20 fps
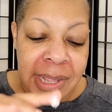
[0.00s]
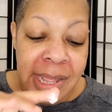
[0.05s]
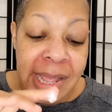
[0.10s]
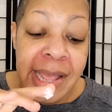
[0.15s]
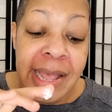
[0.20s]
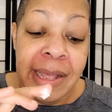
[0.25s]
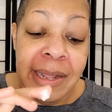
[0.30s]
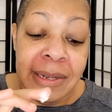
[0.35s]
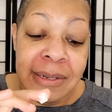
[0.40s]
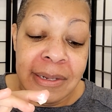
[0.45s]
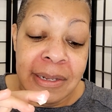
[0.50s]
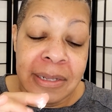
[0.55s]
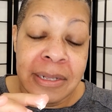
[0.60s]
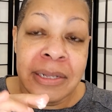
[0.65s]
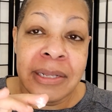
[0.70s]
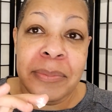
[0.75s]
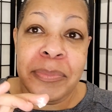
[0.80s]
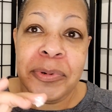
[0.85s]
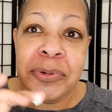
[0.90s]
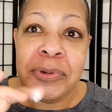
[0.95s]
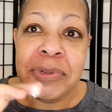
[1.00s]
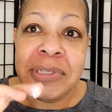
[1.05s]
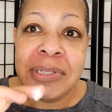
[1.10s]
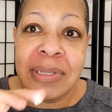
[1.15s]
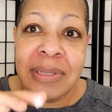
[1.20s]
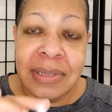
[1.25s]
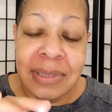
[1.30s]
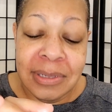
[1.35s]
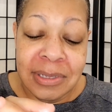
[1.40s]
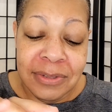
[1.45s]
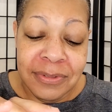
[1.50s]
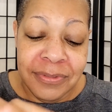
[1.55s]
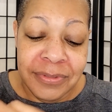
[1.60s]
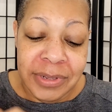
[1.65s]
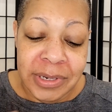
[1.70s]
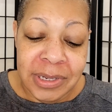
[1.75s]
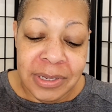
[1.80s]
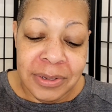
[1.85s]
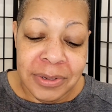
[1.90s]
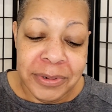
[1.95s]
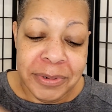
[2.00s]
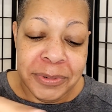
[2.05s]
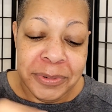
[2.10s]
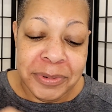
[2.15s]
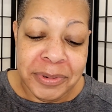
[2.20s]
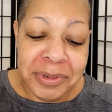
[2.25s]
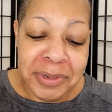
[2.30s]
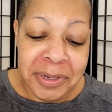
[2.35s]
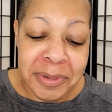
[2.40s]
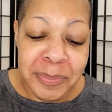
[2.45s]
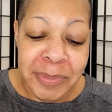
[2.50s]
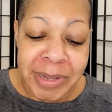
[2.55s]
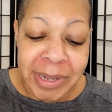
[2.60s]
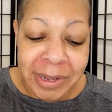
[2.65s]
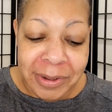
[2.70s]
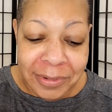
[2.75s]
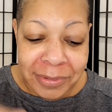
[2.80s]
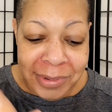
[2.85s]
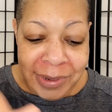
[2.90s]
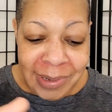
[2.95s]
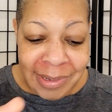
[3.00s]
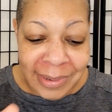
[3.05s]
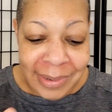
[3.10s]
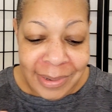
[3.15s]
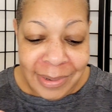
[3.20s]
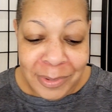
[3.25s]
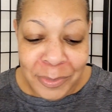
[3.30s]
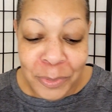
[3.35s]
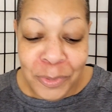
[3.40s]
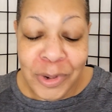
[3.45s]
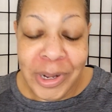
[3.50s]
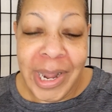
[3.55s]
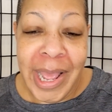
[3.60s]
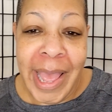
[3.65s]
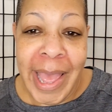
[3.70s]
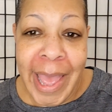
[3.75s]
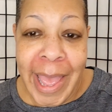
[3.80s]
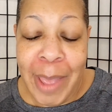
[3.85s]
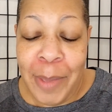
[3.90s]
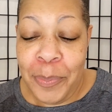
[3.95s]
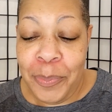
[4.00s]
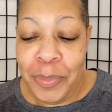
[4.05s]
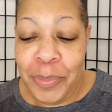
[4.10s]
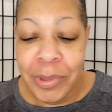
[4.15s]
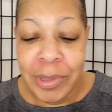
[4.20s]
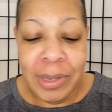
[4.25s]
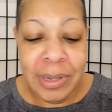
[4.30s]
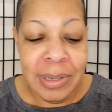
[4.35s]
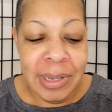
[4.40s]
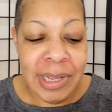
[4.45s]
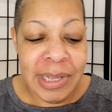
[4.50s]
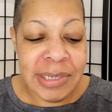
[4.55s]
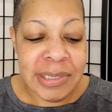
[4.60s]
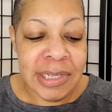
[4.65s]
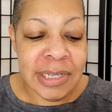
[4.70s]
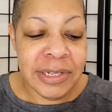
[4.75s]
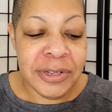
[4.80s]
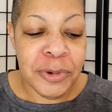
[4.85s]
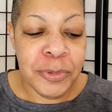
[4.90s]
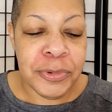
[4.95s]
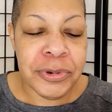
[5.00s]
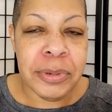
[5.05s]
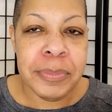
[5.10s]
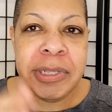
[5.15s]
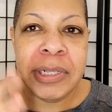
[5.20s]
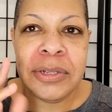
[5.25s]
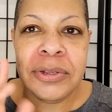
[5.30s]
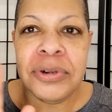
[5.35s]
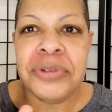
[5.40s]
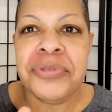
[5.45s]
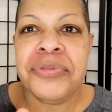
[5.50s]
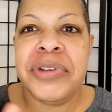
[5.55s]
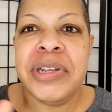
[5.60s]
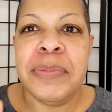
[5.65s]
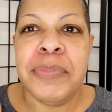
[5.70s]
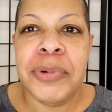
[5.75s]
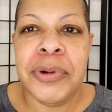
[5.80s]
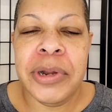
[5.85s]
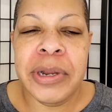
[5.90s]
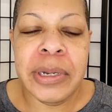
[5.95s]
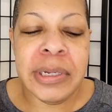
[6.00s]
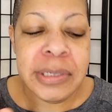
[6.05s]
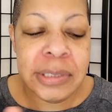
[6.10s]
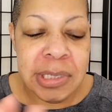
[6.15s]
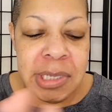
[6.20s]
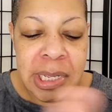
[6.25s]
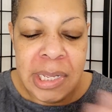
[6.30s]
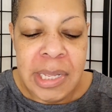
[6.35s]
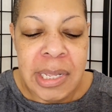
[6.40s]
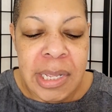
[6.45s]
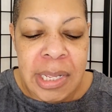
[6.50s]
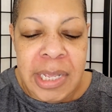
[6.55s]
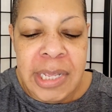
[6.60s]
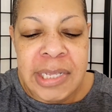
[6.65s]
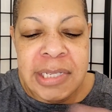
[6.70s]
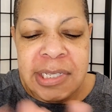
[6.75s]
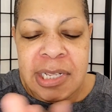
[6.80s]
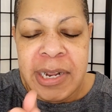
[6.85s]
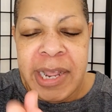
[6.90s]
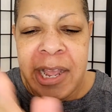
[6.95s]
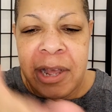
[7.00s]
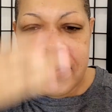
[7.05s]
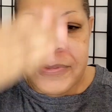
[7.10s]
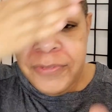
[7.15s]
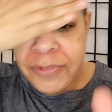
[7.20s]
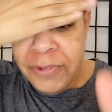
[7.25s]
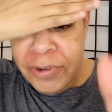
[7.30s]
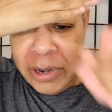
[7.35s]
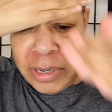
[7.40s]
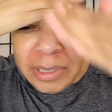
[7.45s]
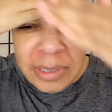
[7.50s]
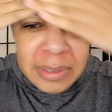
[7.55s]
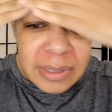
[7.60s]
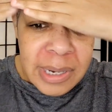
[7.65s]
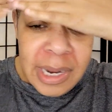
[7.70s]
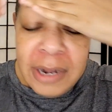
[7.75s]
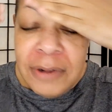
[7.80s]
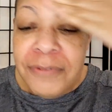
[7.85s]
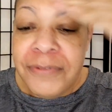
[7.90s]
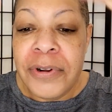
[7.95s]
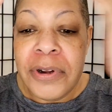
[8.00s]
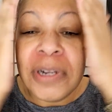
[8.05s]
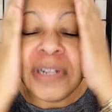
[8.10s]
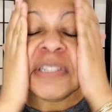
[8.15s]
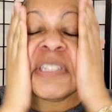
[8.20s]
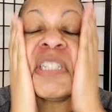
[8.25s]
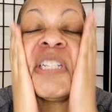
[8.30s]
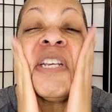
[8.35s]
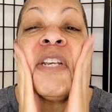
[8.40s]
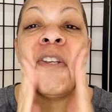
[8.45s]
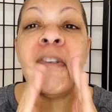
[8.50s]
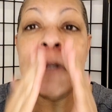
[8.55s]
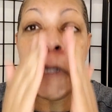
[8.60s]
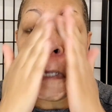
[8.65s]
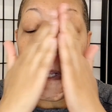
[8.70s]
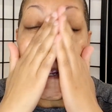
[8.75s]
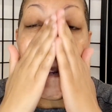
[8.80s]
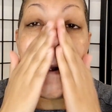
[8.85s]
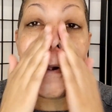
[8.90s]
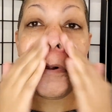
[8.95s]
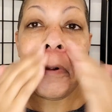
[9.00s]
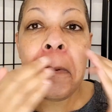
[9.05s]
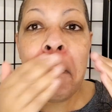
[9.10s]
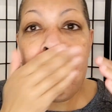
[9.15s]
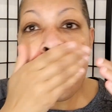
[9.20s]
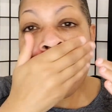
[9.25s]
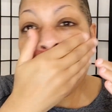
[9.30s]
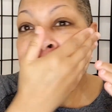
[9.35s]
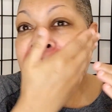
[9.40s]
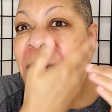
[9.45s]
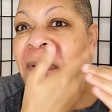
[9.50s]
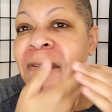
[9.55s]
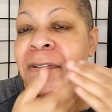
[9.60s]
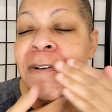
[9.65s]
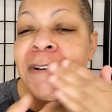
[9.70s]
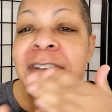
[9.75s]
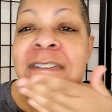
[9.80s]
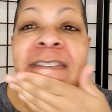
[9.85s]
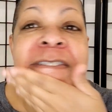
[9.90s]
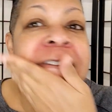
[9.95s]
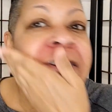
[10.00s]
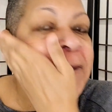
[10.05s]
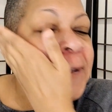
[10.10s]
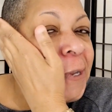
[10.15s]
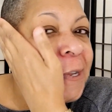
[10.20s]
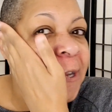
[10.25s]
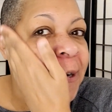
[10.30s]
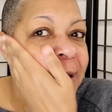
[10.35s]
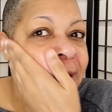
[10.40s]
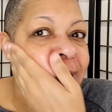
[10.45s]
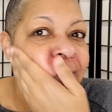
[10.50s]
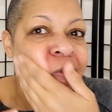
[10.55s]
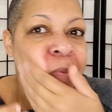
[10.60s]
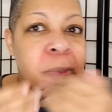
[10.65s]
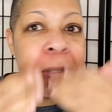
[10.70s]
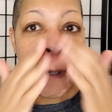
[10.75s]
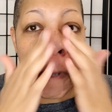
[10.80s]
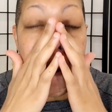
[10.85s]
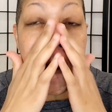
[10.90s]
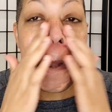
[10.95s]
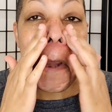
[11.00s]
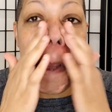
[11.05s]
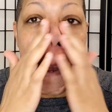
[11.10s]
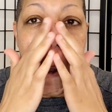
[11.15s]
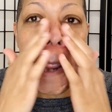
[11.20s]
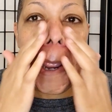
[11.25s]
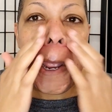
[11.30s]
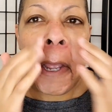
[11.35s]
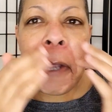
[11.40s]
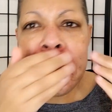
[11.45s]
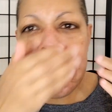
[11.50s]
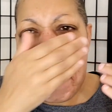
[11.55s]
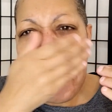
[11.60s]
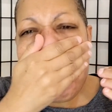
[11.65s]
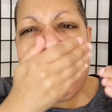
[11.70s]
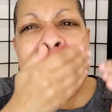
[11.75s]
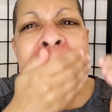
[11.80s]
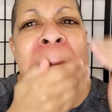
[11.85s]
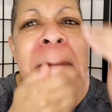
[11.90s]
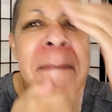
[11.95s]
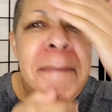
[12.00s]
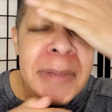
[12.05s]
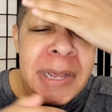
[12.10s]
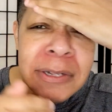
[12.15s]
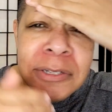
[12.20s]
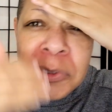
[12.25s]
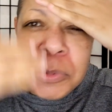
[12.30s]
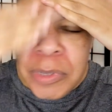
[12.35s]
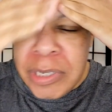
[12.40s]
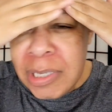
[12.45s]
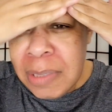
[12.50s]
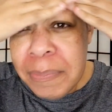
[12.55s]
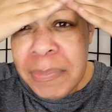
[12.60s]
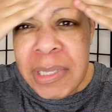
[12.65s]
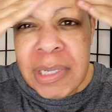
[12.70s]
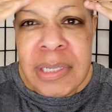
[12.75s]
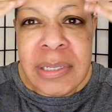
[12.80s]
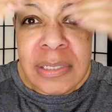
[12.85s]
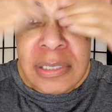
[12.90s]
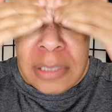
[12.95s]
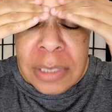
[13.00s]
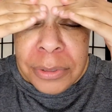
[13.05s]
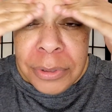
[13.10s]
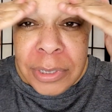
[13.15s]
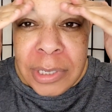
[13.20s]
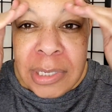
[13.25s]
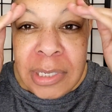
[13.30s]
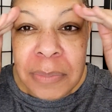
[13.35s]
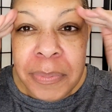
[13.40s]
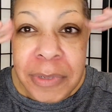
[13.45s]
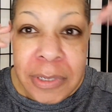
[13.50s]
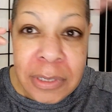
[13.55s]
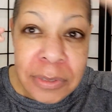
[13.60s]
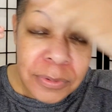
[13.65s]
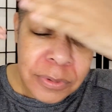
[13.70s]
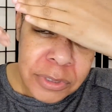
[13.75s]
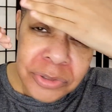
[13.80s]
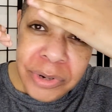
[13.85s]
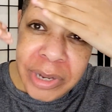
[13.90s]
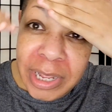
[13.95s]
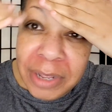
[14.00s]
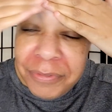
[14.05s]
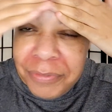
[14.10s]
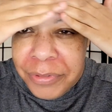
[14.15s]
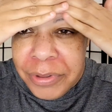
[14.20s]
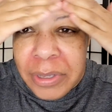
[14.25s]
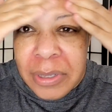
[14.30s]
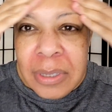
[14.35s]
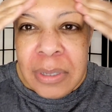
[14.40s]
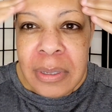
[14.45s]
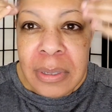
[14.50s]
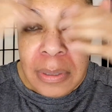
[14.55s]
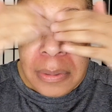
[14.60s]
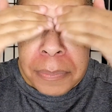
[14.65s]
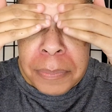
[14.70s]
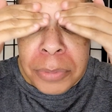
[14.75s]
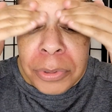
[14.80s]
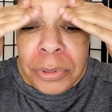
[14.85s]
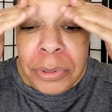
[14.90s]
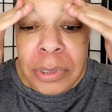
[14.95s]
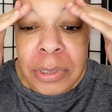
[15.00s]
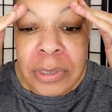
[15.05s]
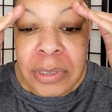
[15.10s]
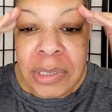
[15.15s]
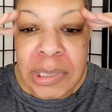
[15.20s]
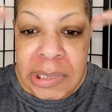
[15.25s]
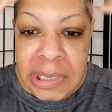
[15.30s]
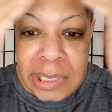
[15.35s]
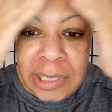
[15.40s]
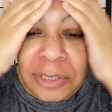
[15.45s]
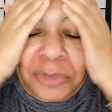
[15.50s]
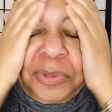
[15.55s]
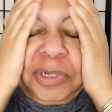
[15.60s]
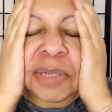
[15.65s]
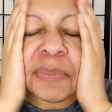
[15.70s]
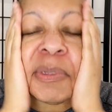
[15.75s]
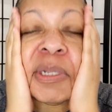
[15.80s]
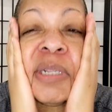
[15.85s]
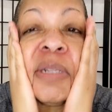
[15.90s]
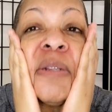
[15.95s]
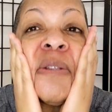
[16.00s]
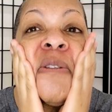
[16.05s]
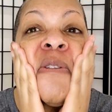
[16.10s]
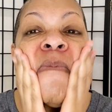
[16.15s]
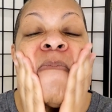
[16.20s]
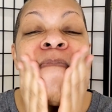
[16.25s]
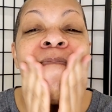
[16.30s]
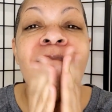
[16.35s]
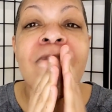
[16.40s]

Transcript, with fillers: add a clip onto this video about what happened. And he said there will be little red marks. And he said, how far, how far does it take you to get home? How long does it take you to get home from here? I said, about twenty minutes, thirty, depending on traffic. But on a good day, twenty minutes.